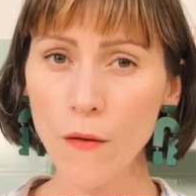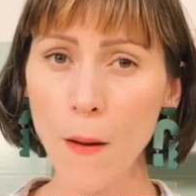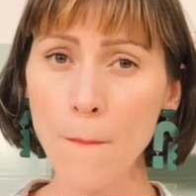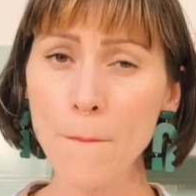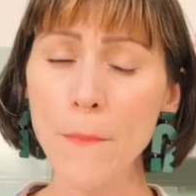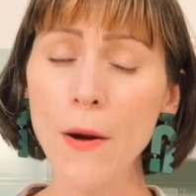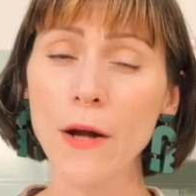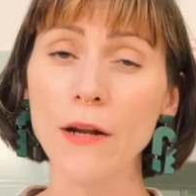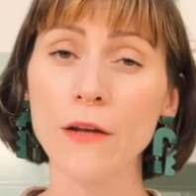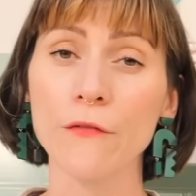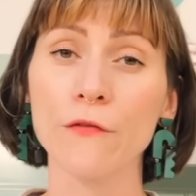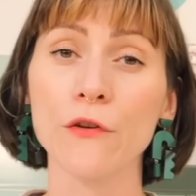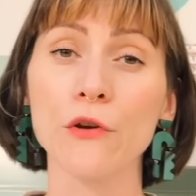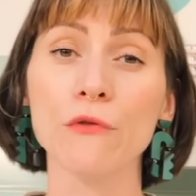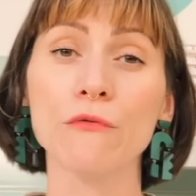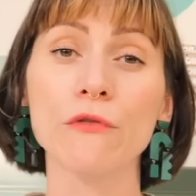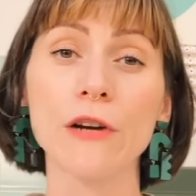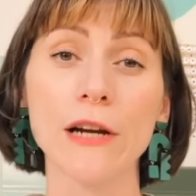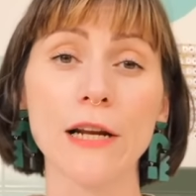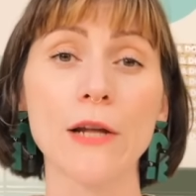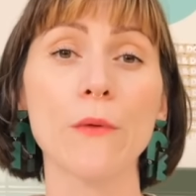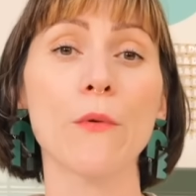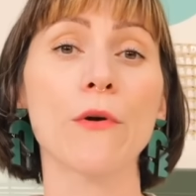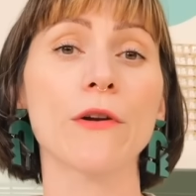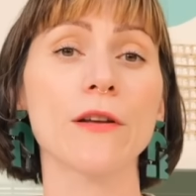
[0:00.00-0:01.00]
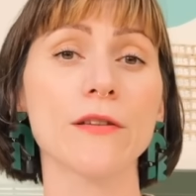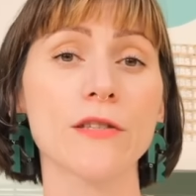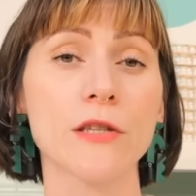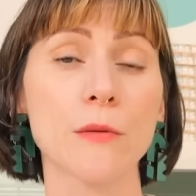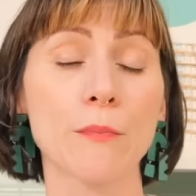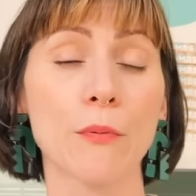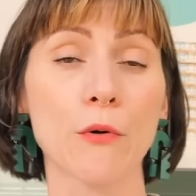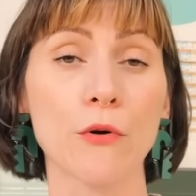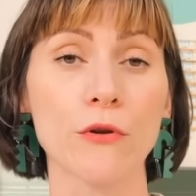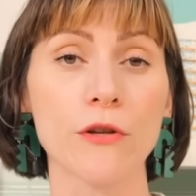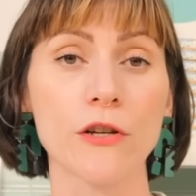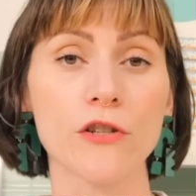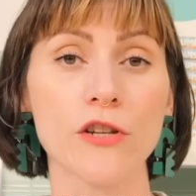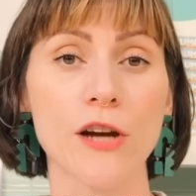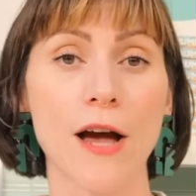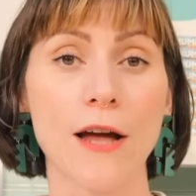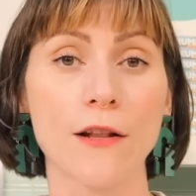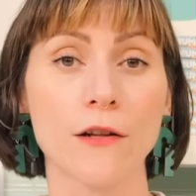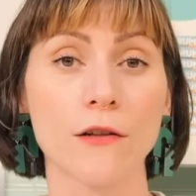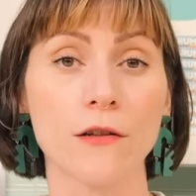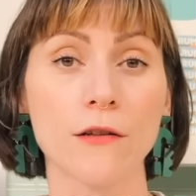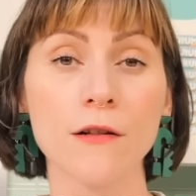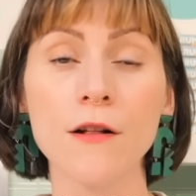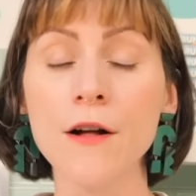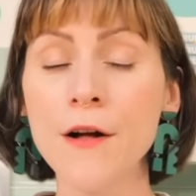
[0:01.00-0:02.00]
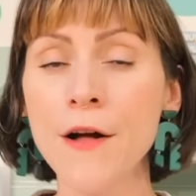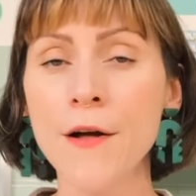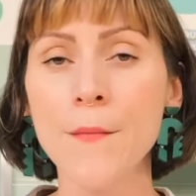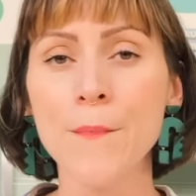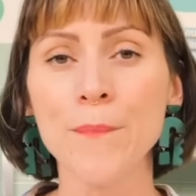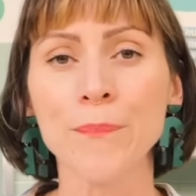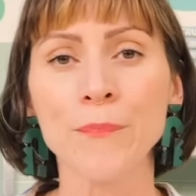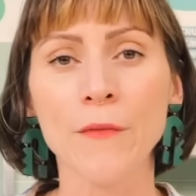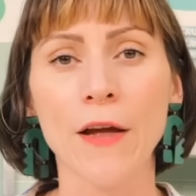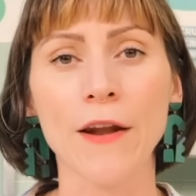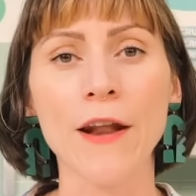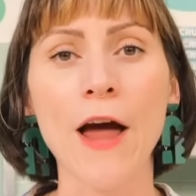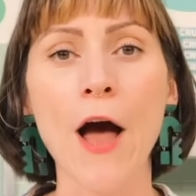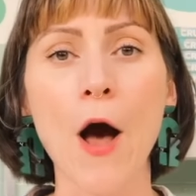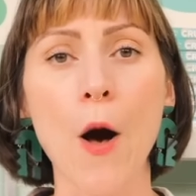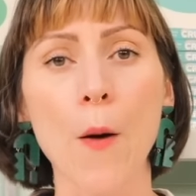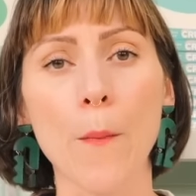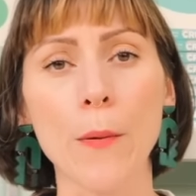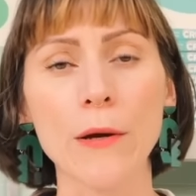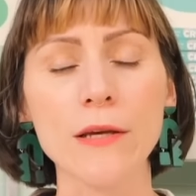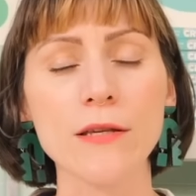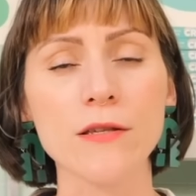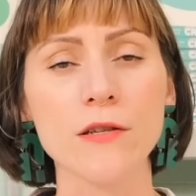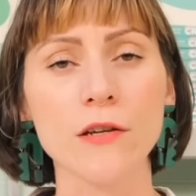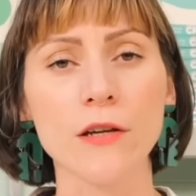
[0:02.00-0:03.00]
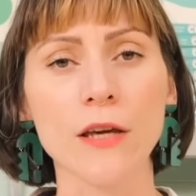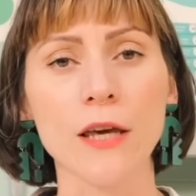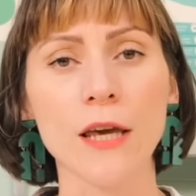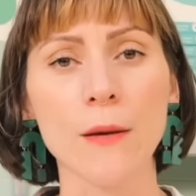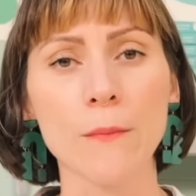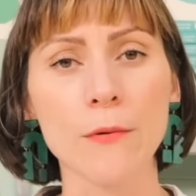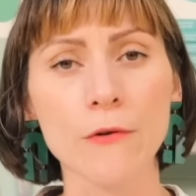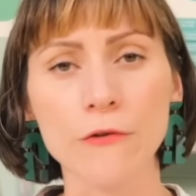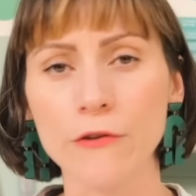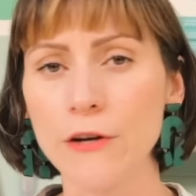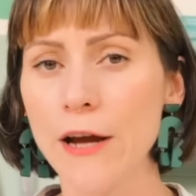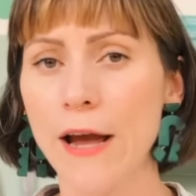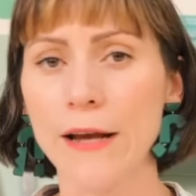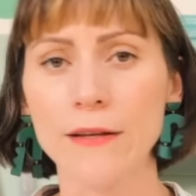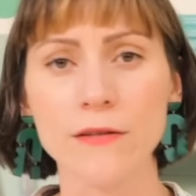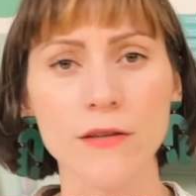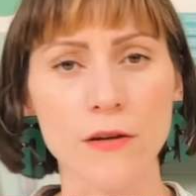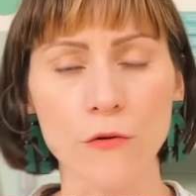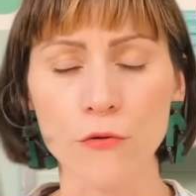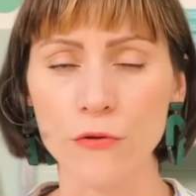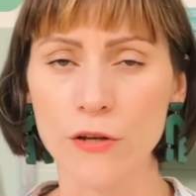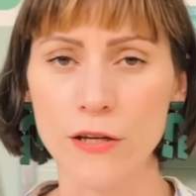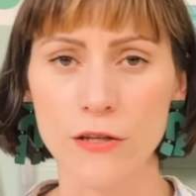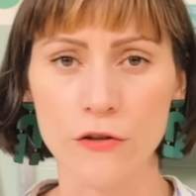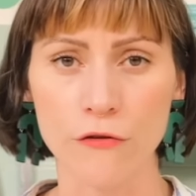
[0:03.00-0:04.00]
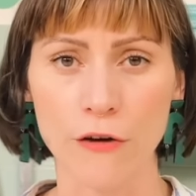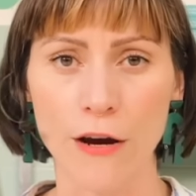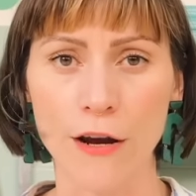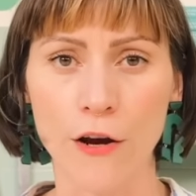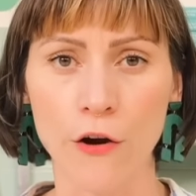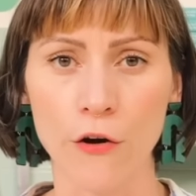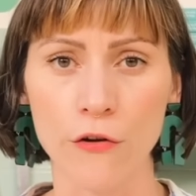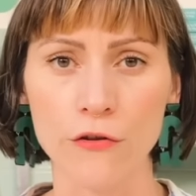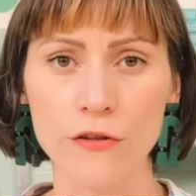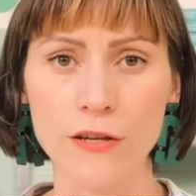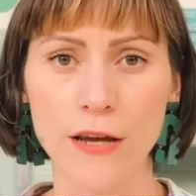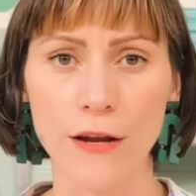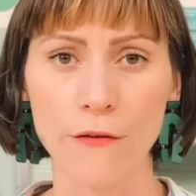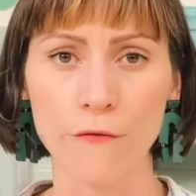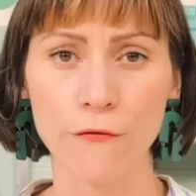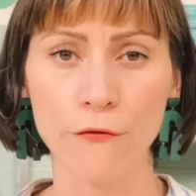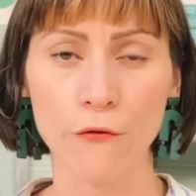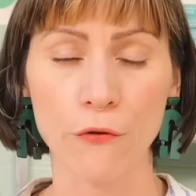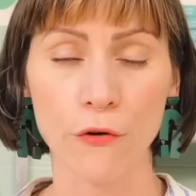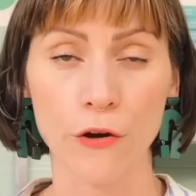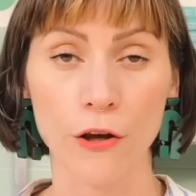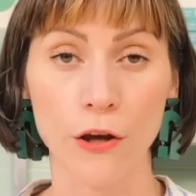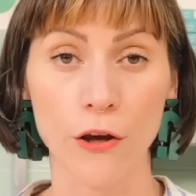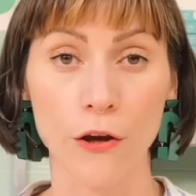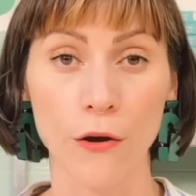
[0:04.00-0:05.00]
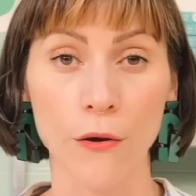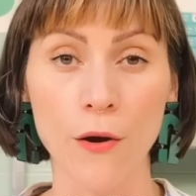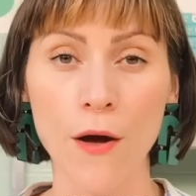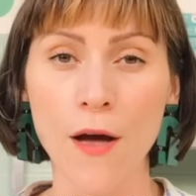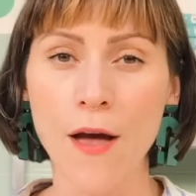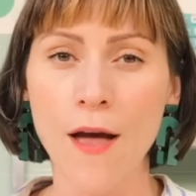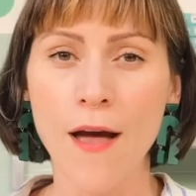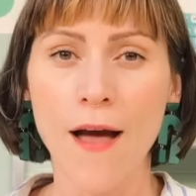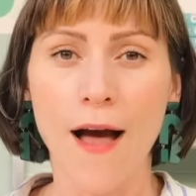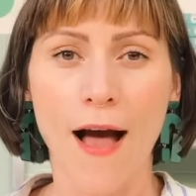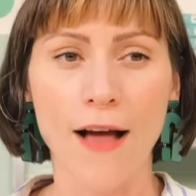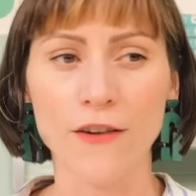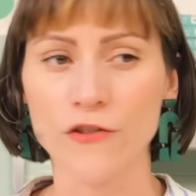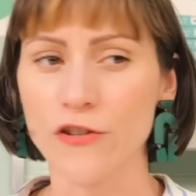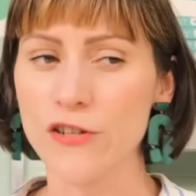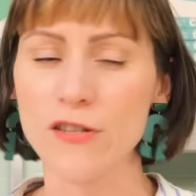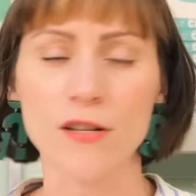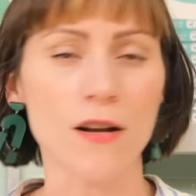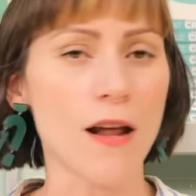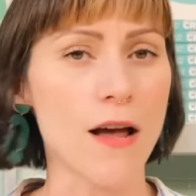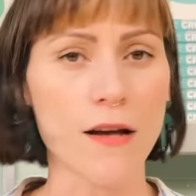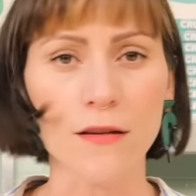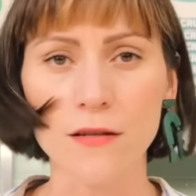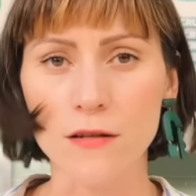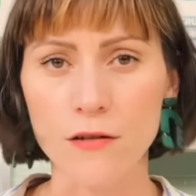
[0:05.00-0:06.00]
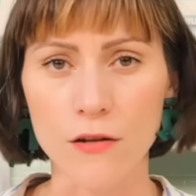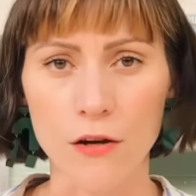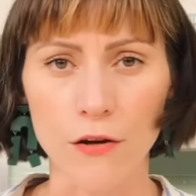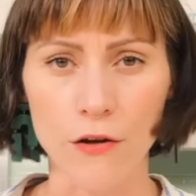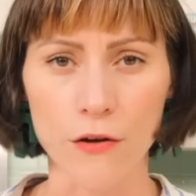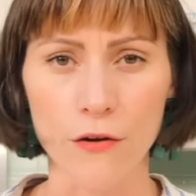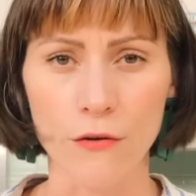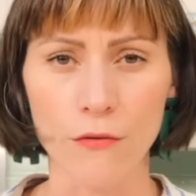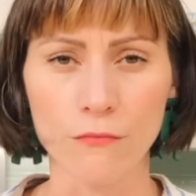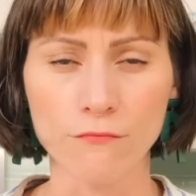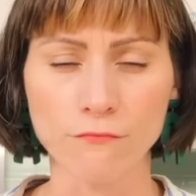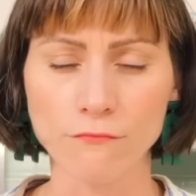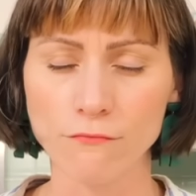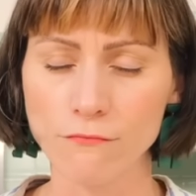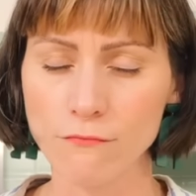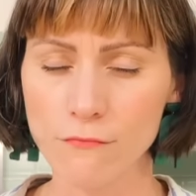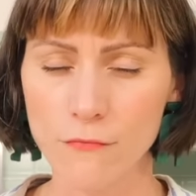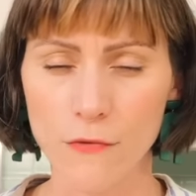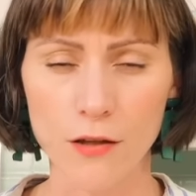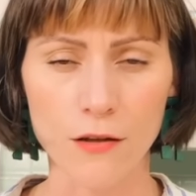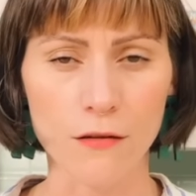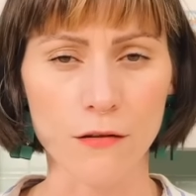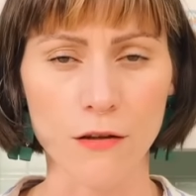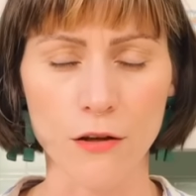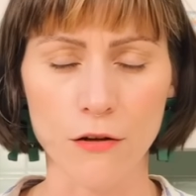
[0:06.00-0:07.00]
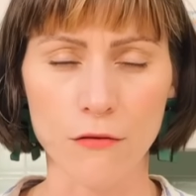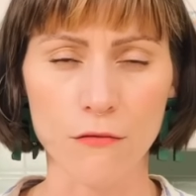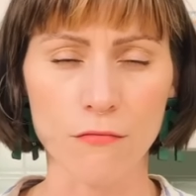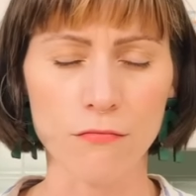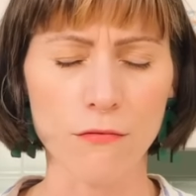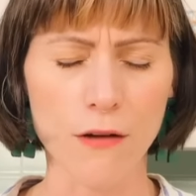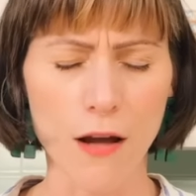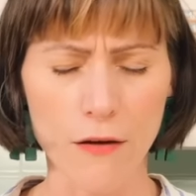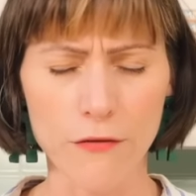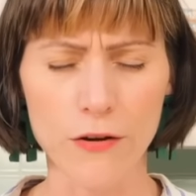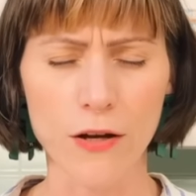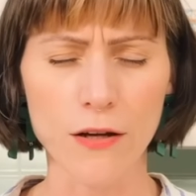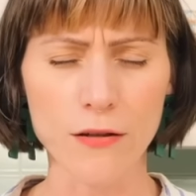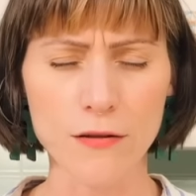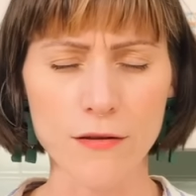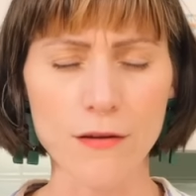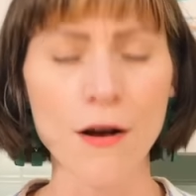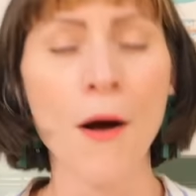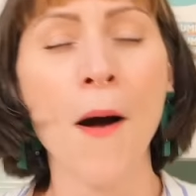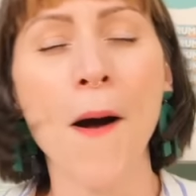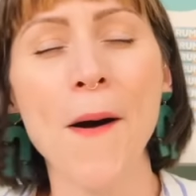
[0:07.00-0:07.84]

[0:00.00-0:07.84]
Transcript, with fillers: But if you really want to support the channel and help us to keep creating all this great content for you and just let us know that you love us,